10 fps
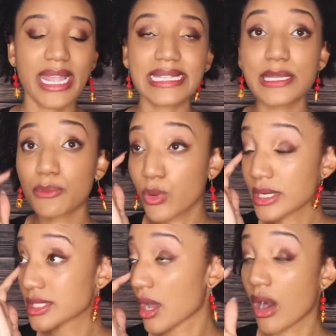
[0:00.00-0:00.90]
It's
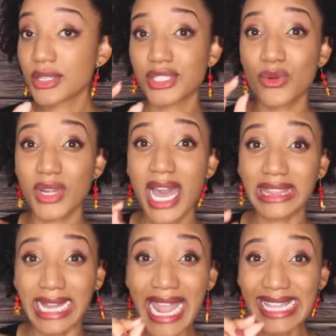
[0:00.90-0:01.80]
important to also
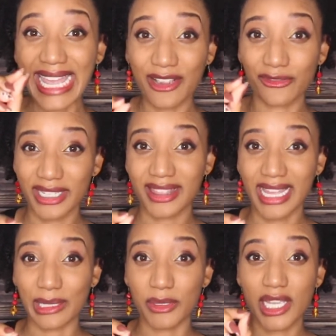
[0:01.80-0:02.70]
not like
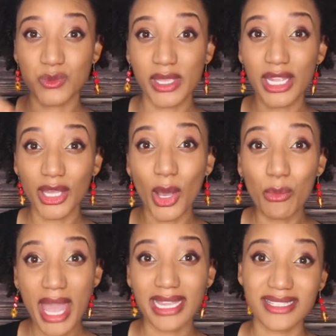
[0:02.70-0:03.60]
everything because we can go
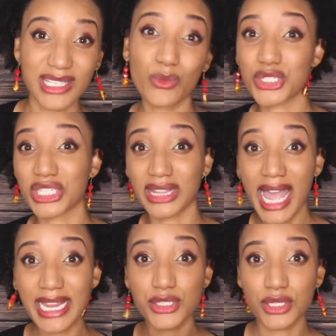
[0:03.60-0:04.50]
back and see what you
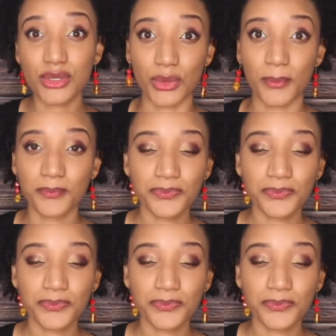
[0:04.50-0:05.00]
like too.